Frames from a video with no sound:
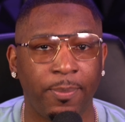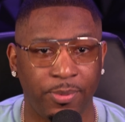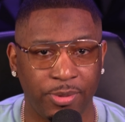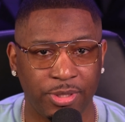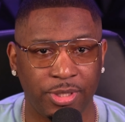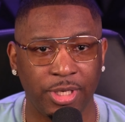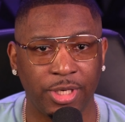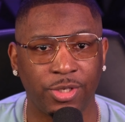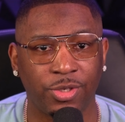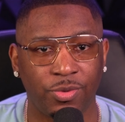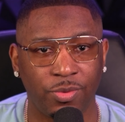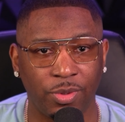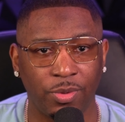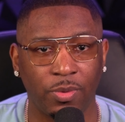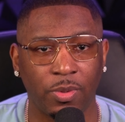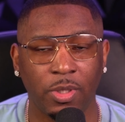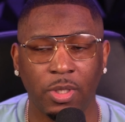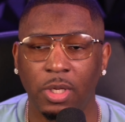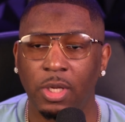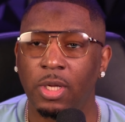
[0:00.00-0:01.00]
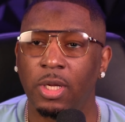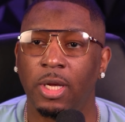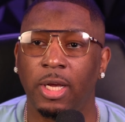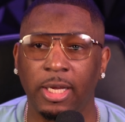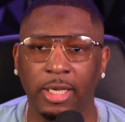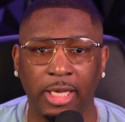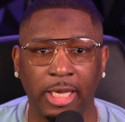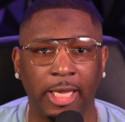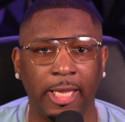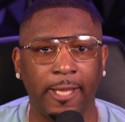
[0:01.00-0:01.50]
and persist through.
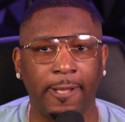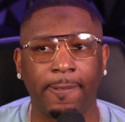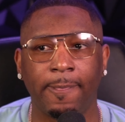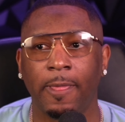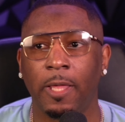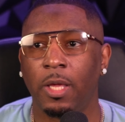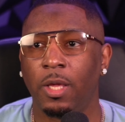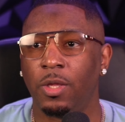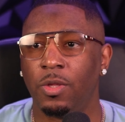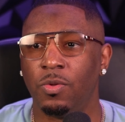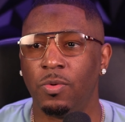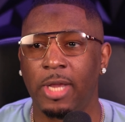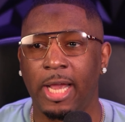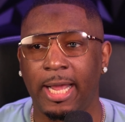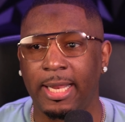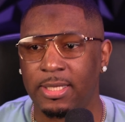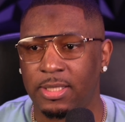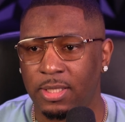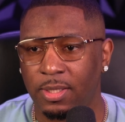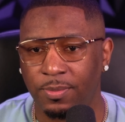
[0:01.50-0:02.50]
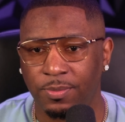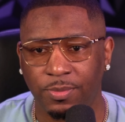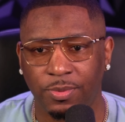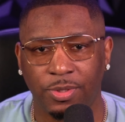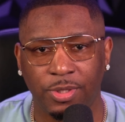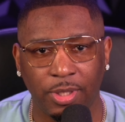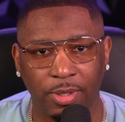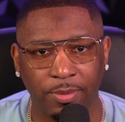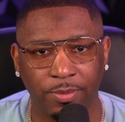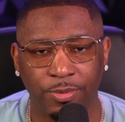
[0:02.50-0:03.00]
Again, you got
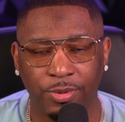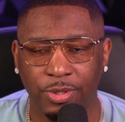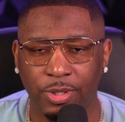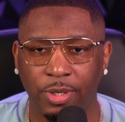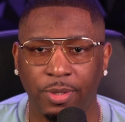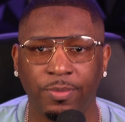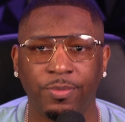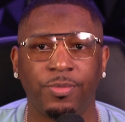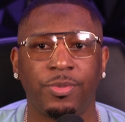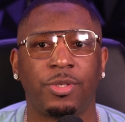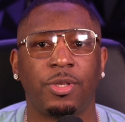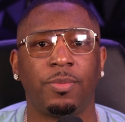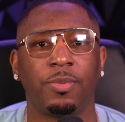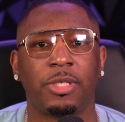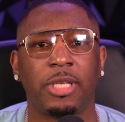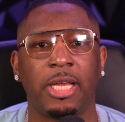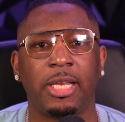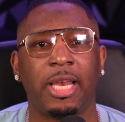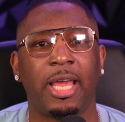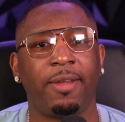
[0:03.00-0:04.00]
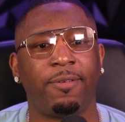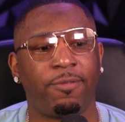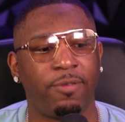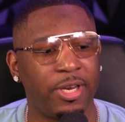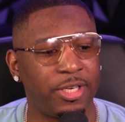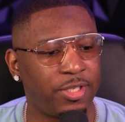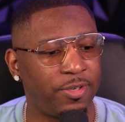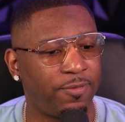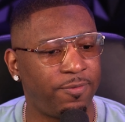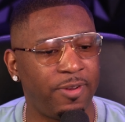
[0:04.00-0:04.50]
some, some, some, some type like
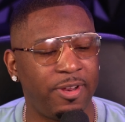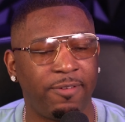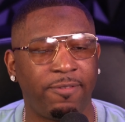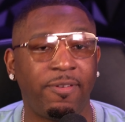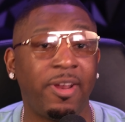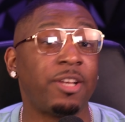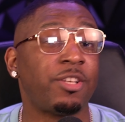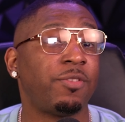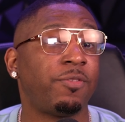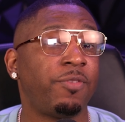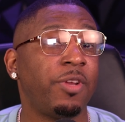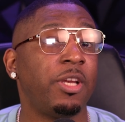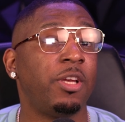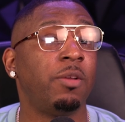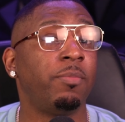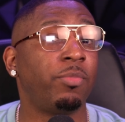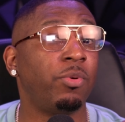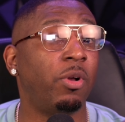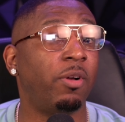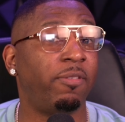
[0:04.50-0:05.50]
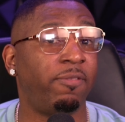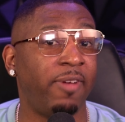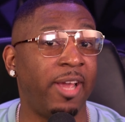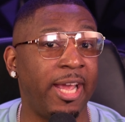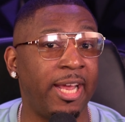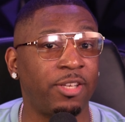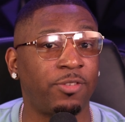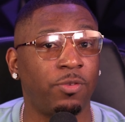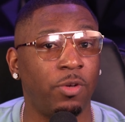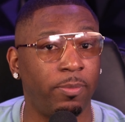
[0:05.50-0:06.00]
Fresh and Fit. Fresh and Fit didn't blow up
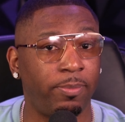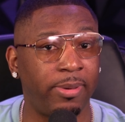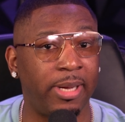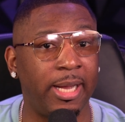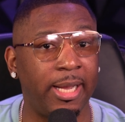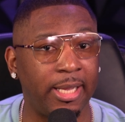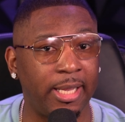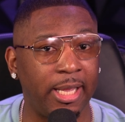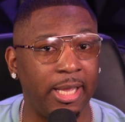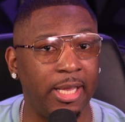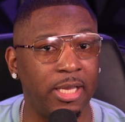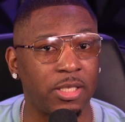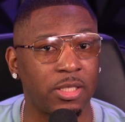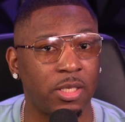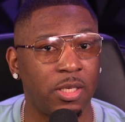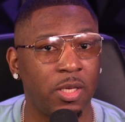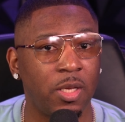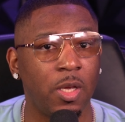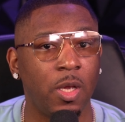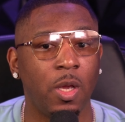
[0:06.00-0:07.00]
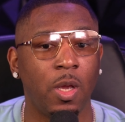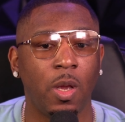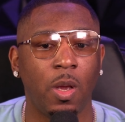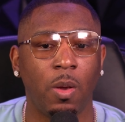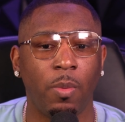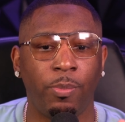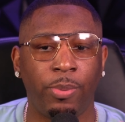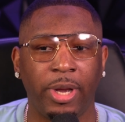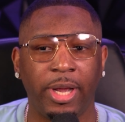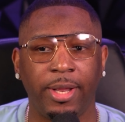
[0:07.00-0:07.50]
fast for a podcast,
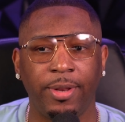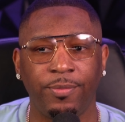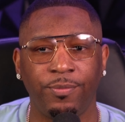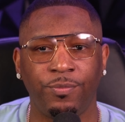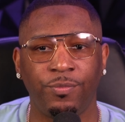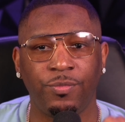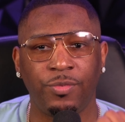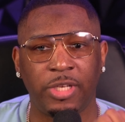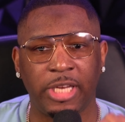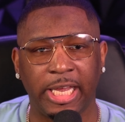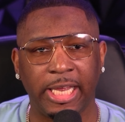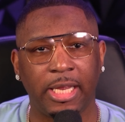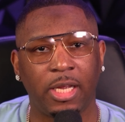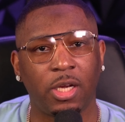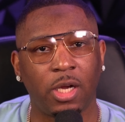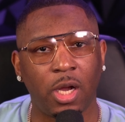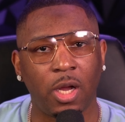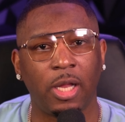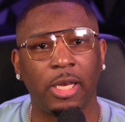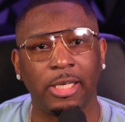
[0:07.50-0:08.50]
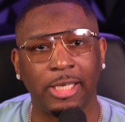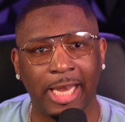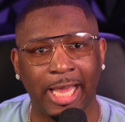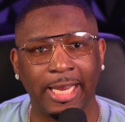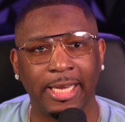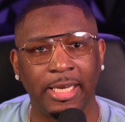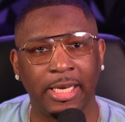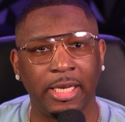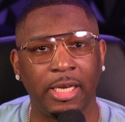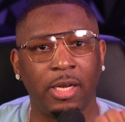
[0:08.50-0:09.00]
but they caught
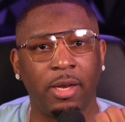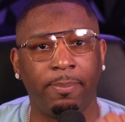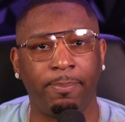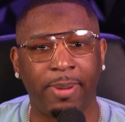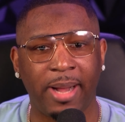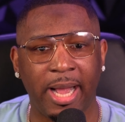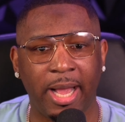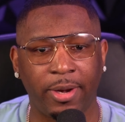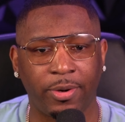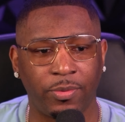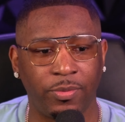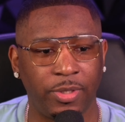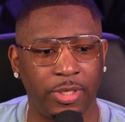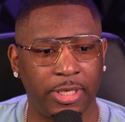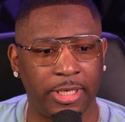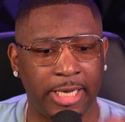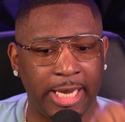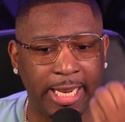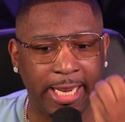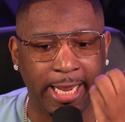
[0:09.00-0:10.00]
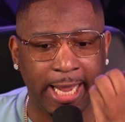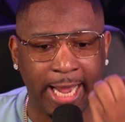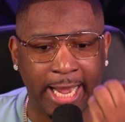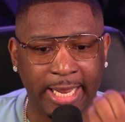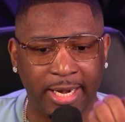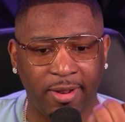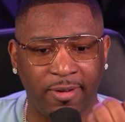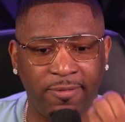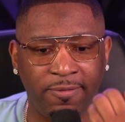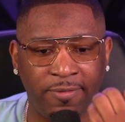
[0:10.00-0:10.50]
lightning in a bottle. They
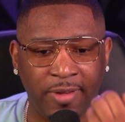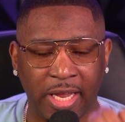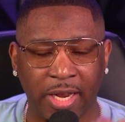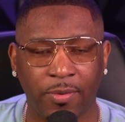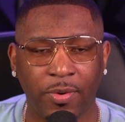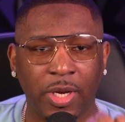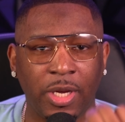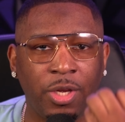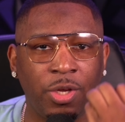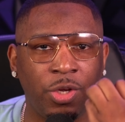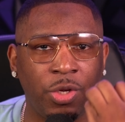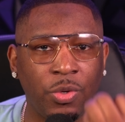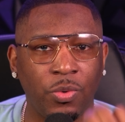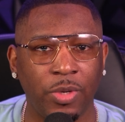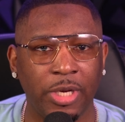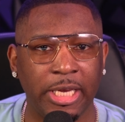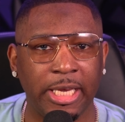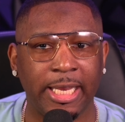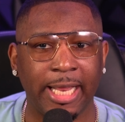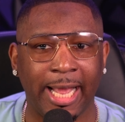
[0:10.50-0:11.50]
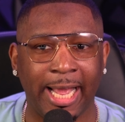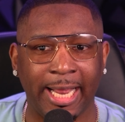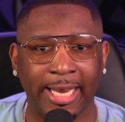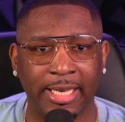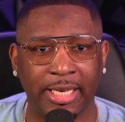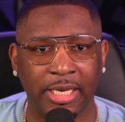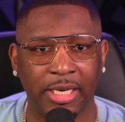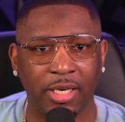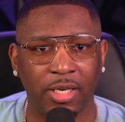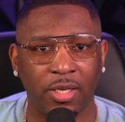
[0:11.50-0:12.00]
had a very unique
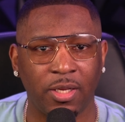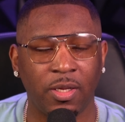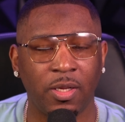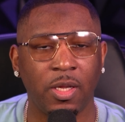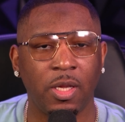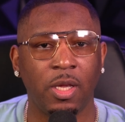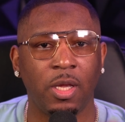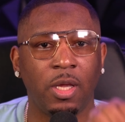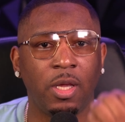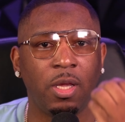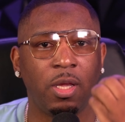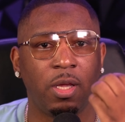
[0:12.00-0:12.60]
idea